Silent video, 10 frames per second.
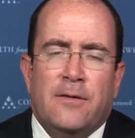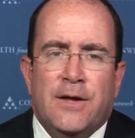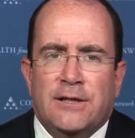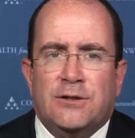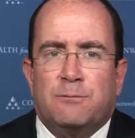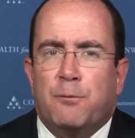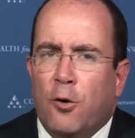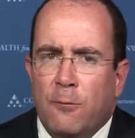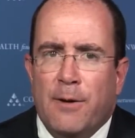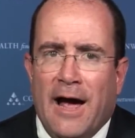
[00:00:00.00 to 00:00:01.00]
This
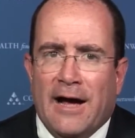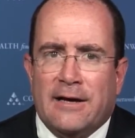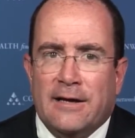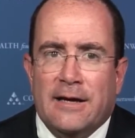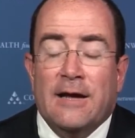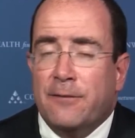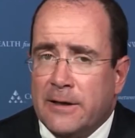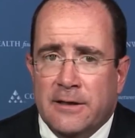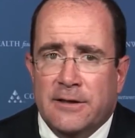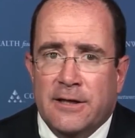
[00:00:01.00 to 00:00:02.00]
pullback, if it
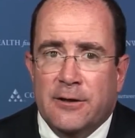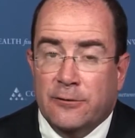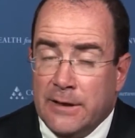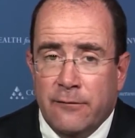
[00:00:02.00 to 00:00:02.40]
continues,